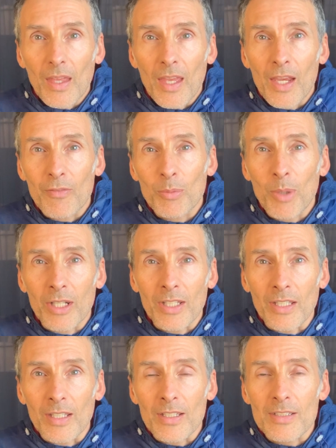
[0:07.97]
Hey
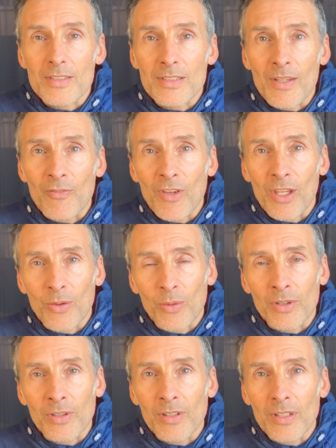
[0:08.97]
everybody, it's Tim Van
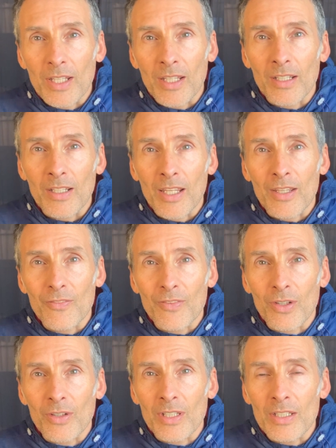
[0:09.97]
Orden in a
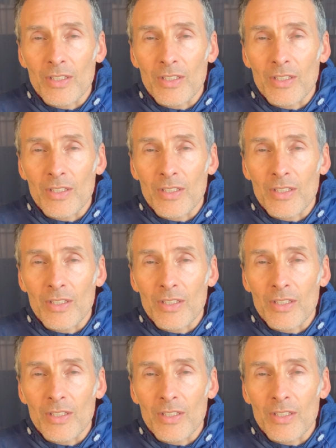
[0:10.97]
very